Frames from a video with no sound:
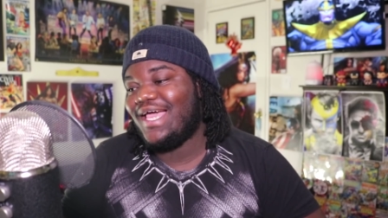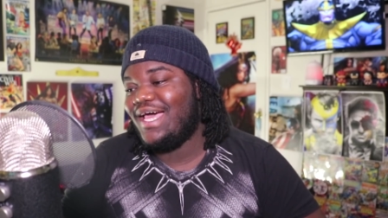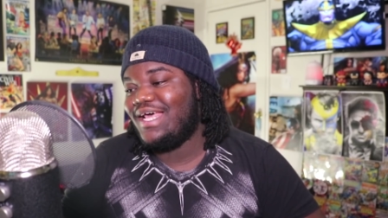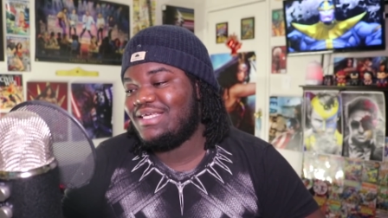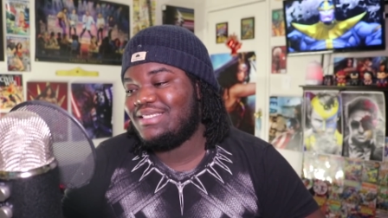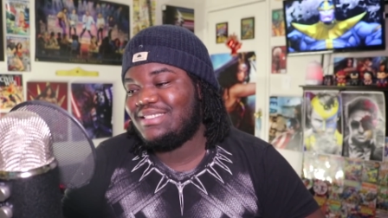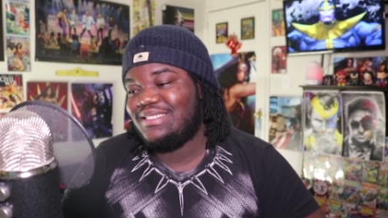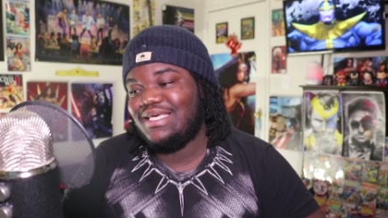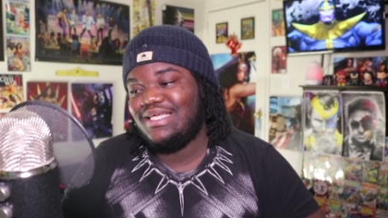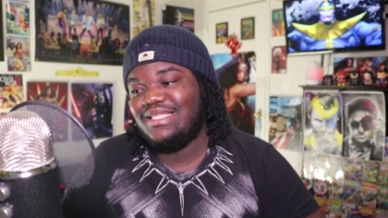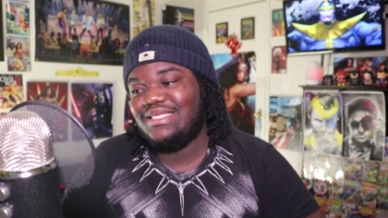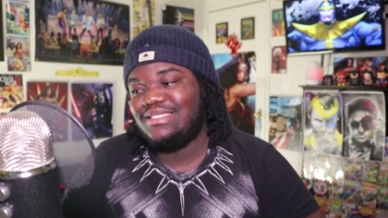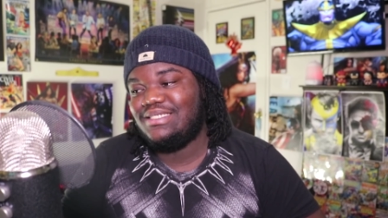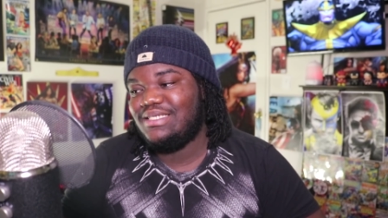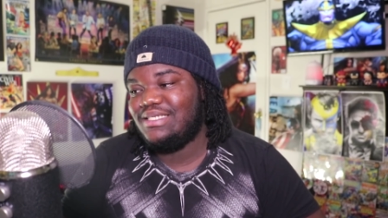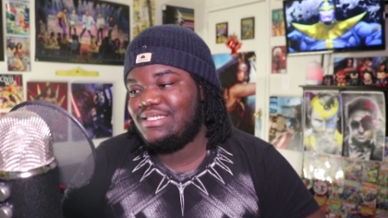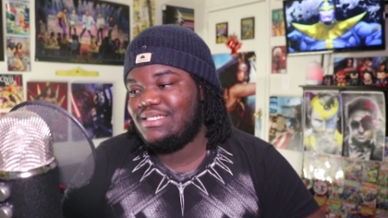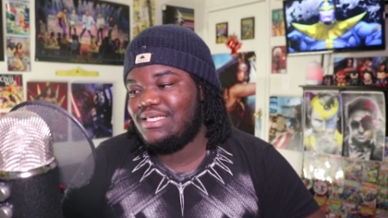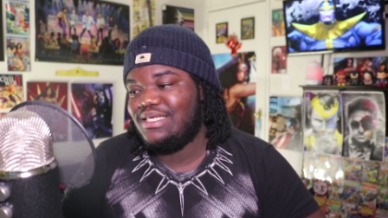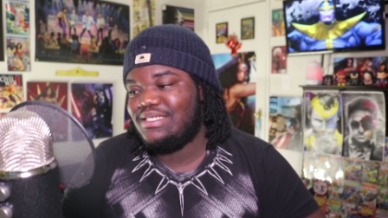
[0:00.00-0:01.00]
I gotta say this,
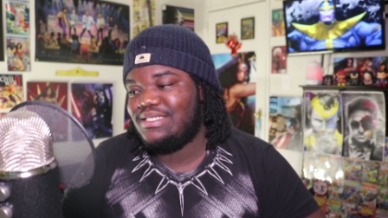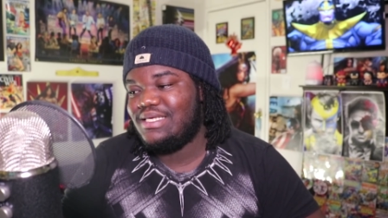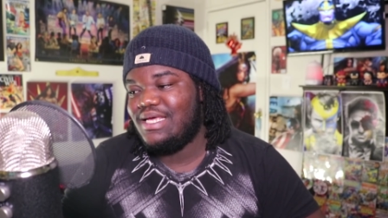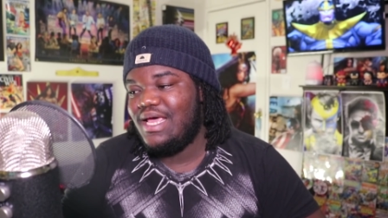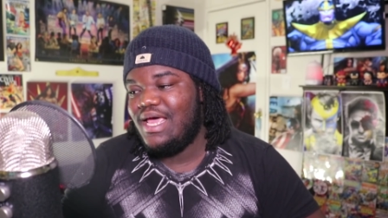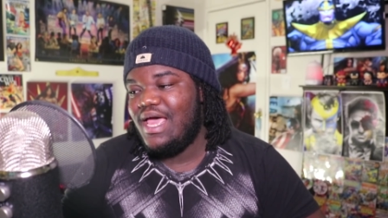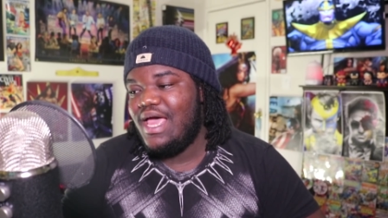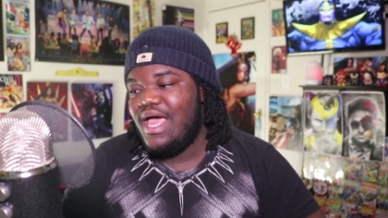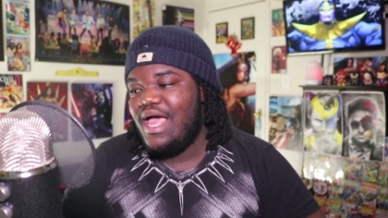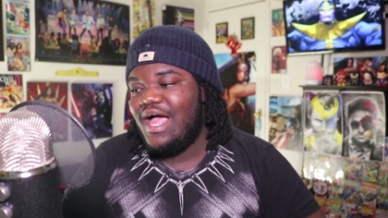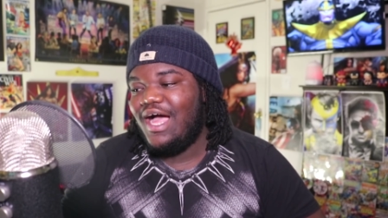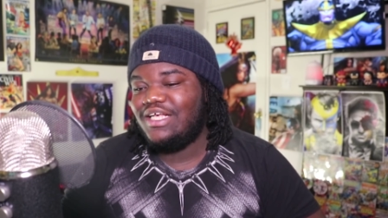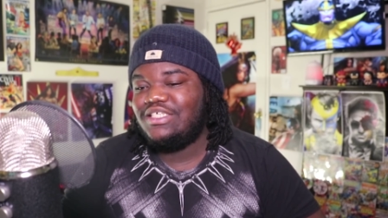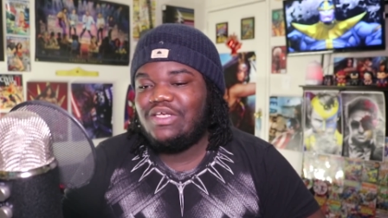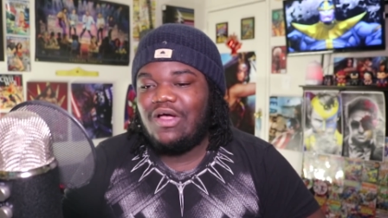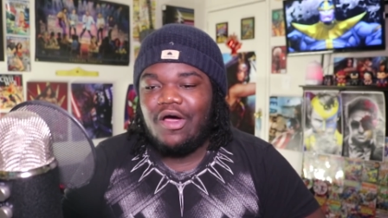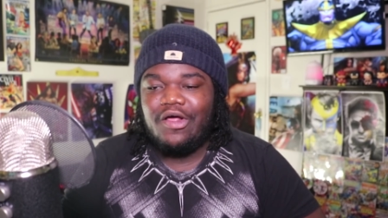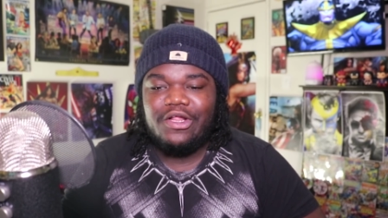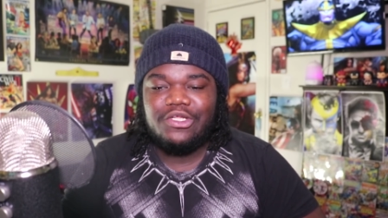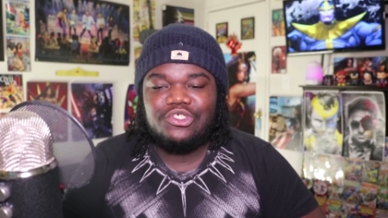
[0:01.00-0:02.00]
it's, it's I
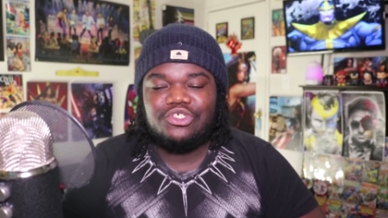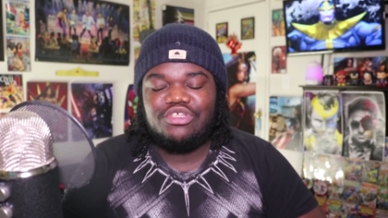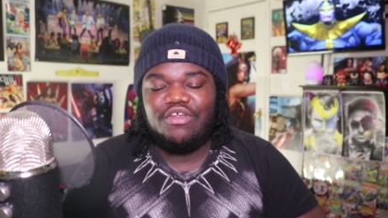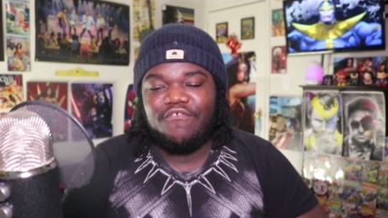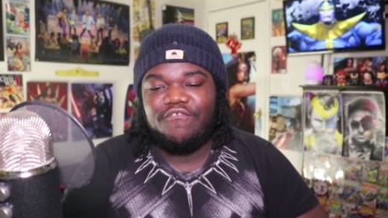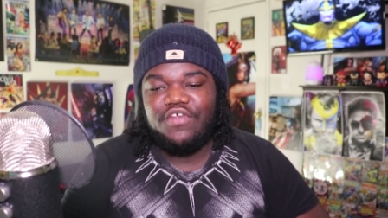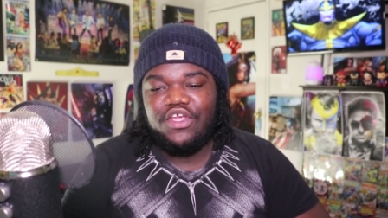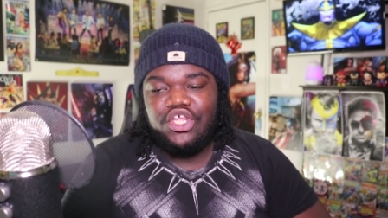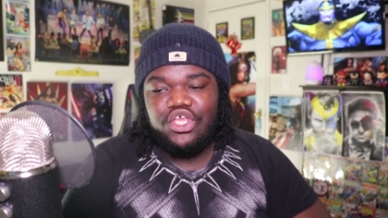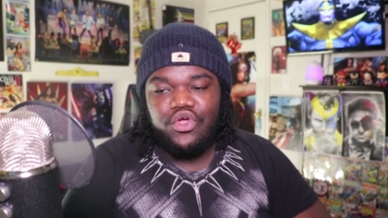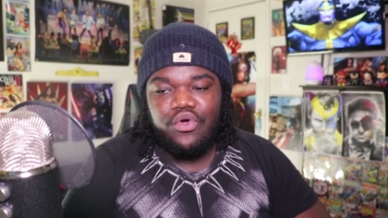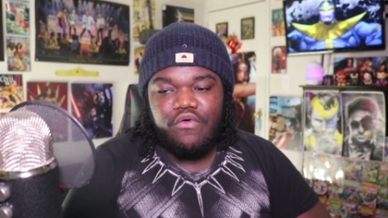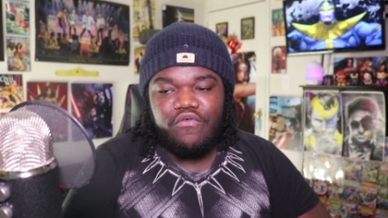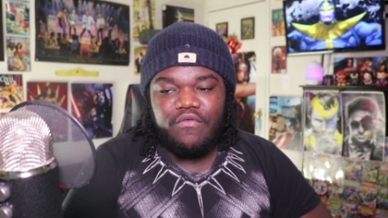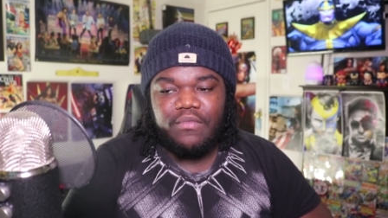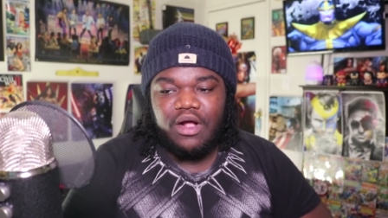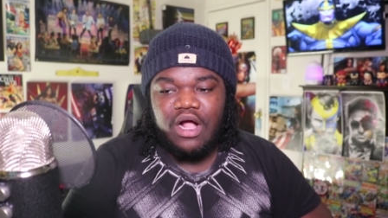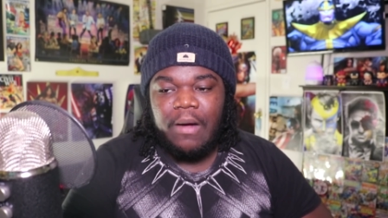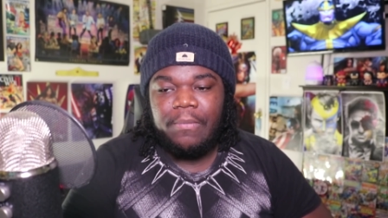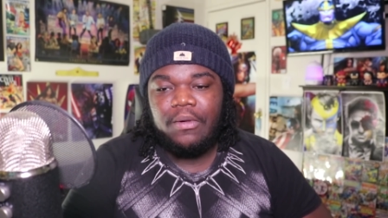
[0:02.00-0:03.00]
saw an interesting video
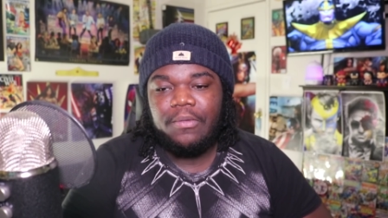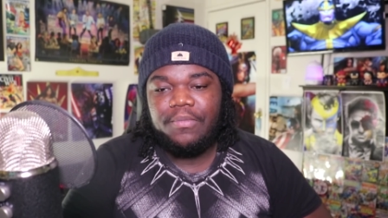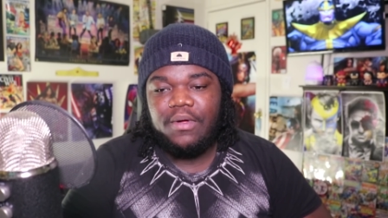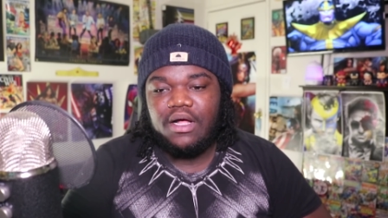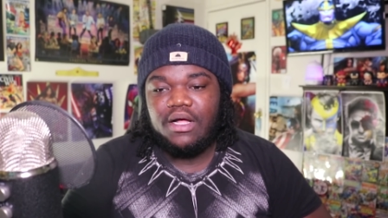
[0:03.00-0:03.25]
from a couple.